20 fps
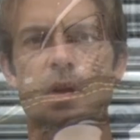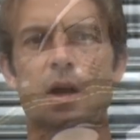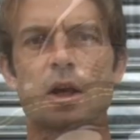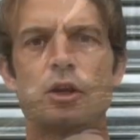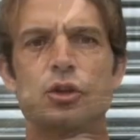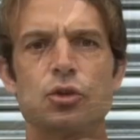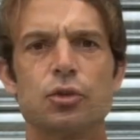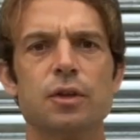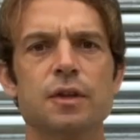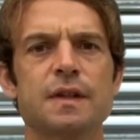
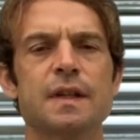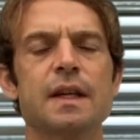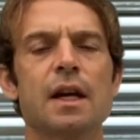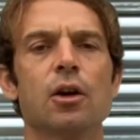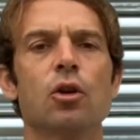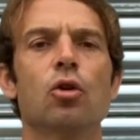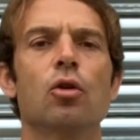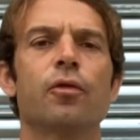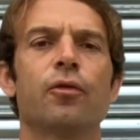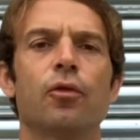So you see I
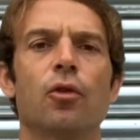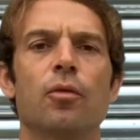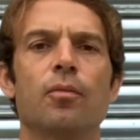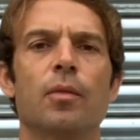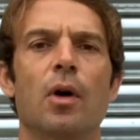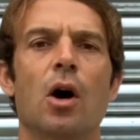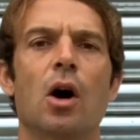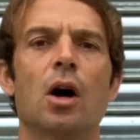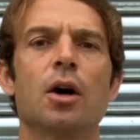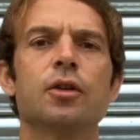go from
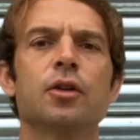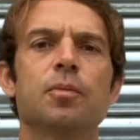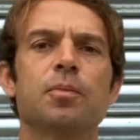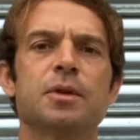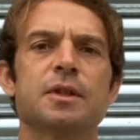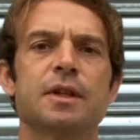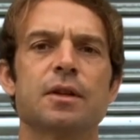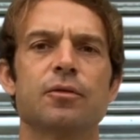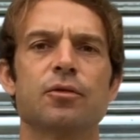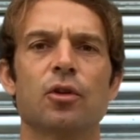
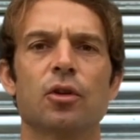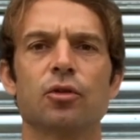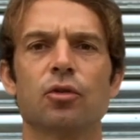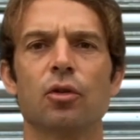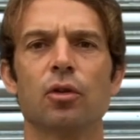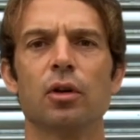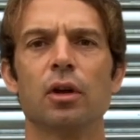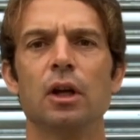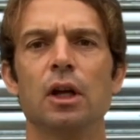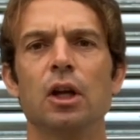100%
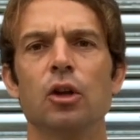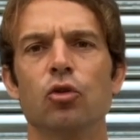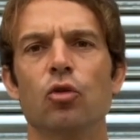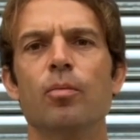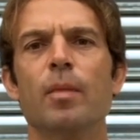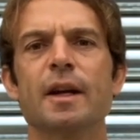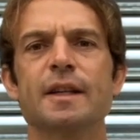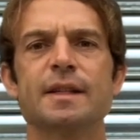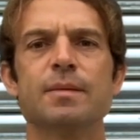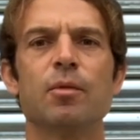throttle to
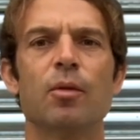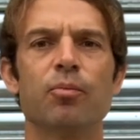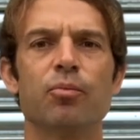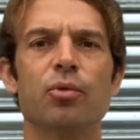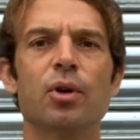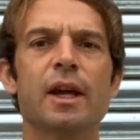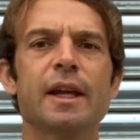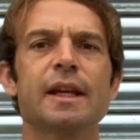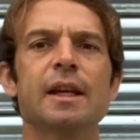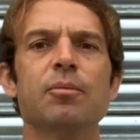maximum
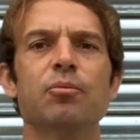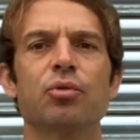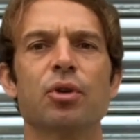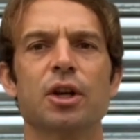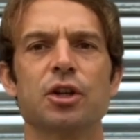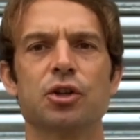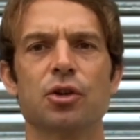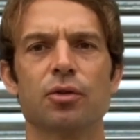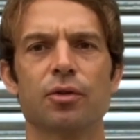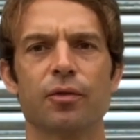braking
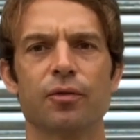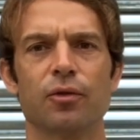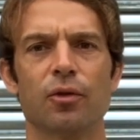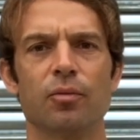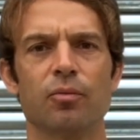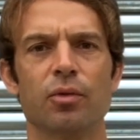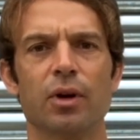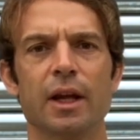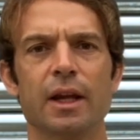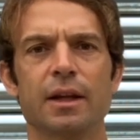pressure on the front
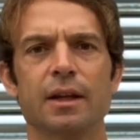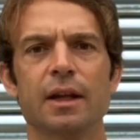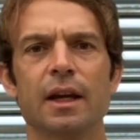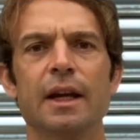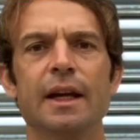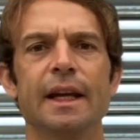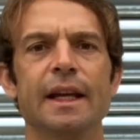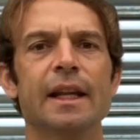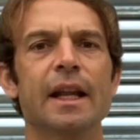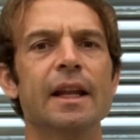brake
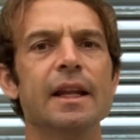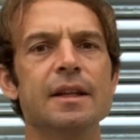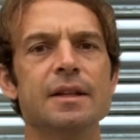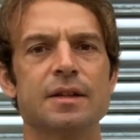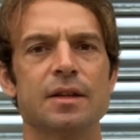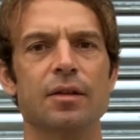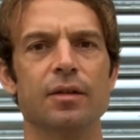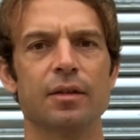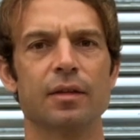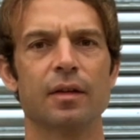in an
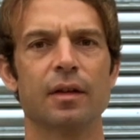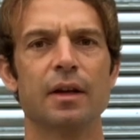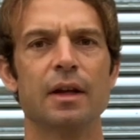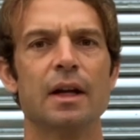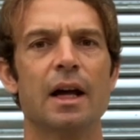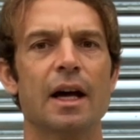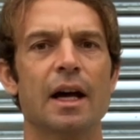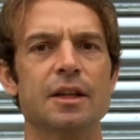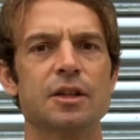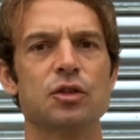instant.
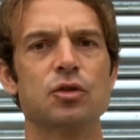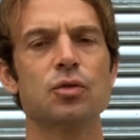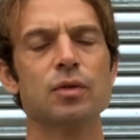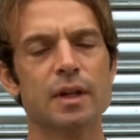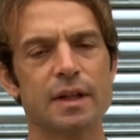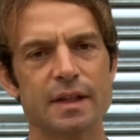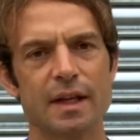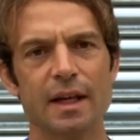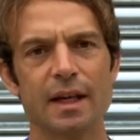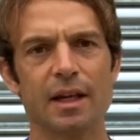As soon as
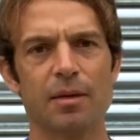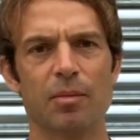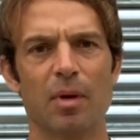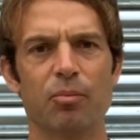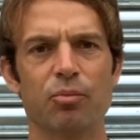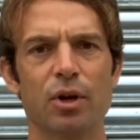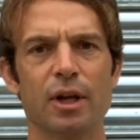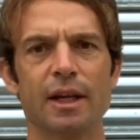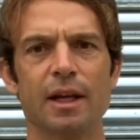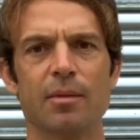I hit my
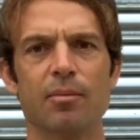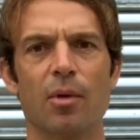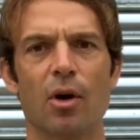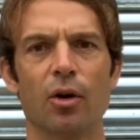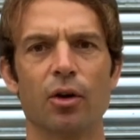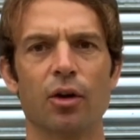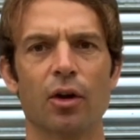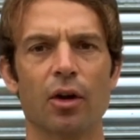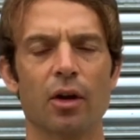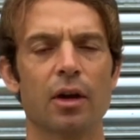braking
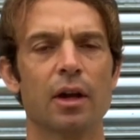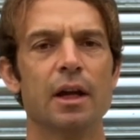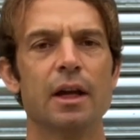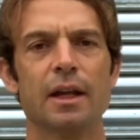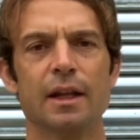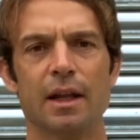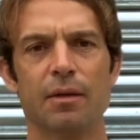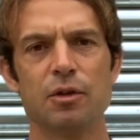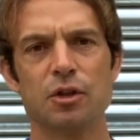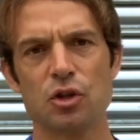marker,
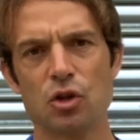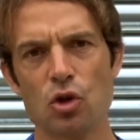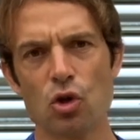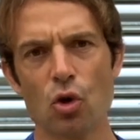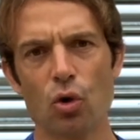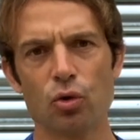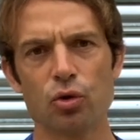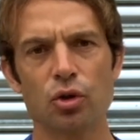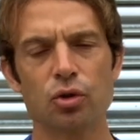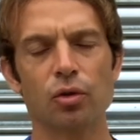there is no
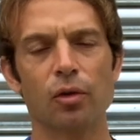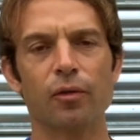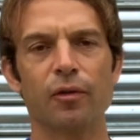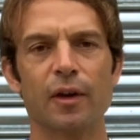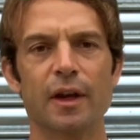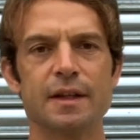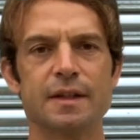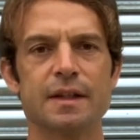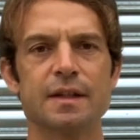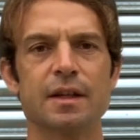neutral
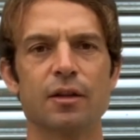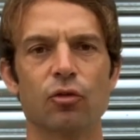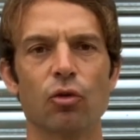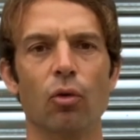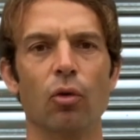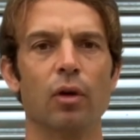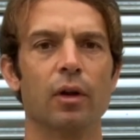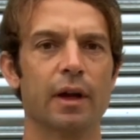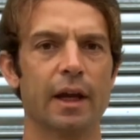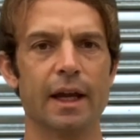phases at all.
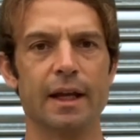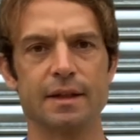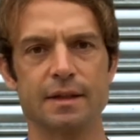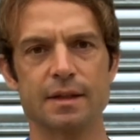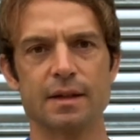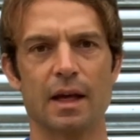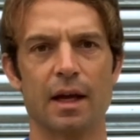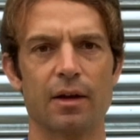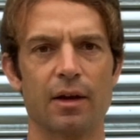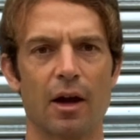It's
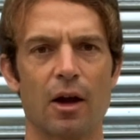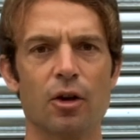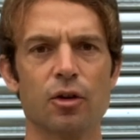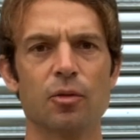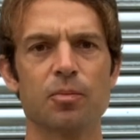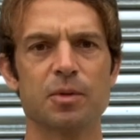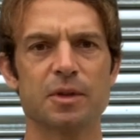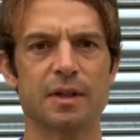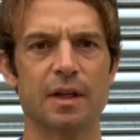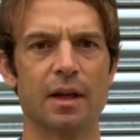
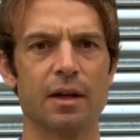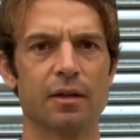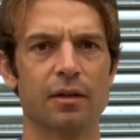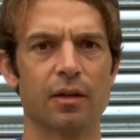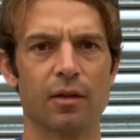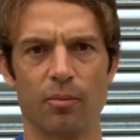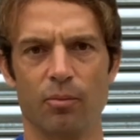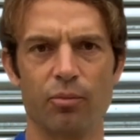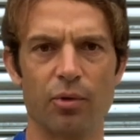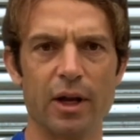100%
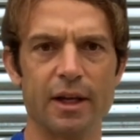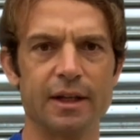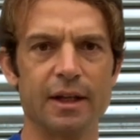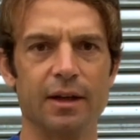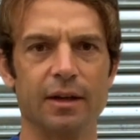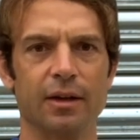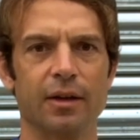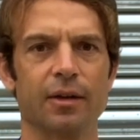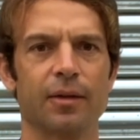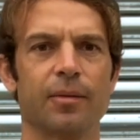braking.
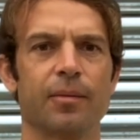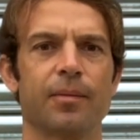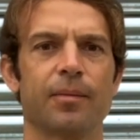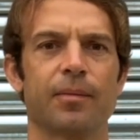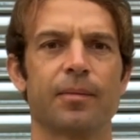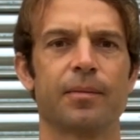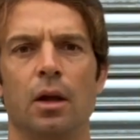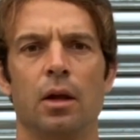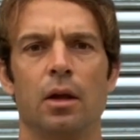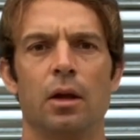
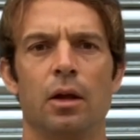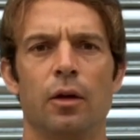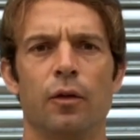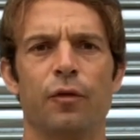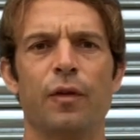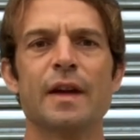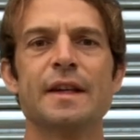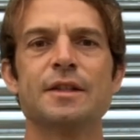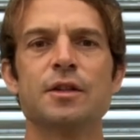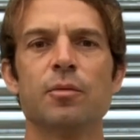
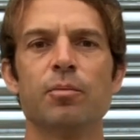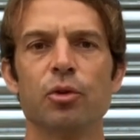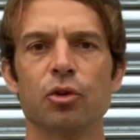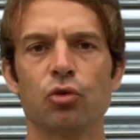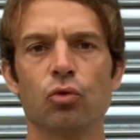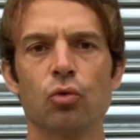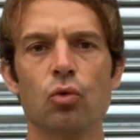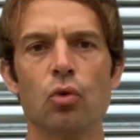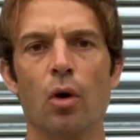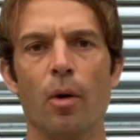Phase number
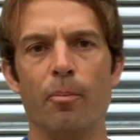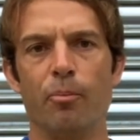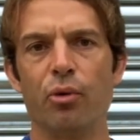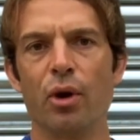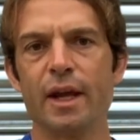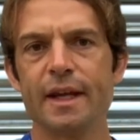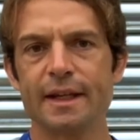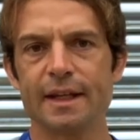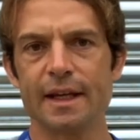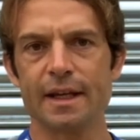2,
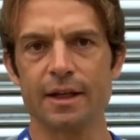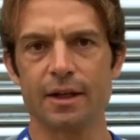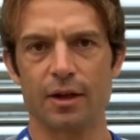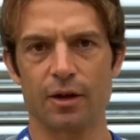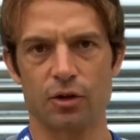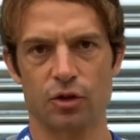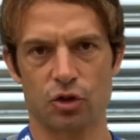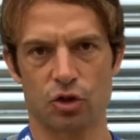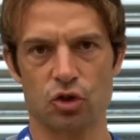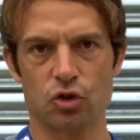braking
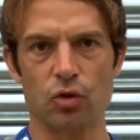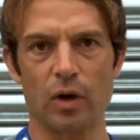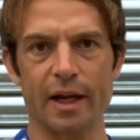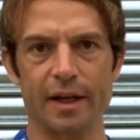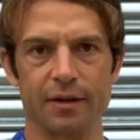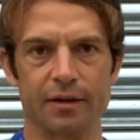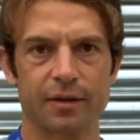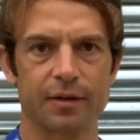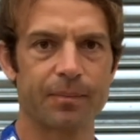straight.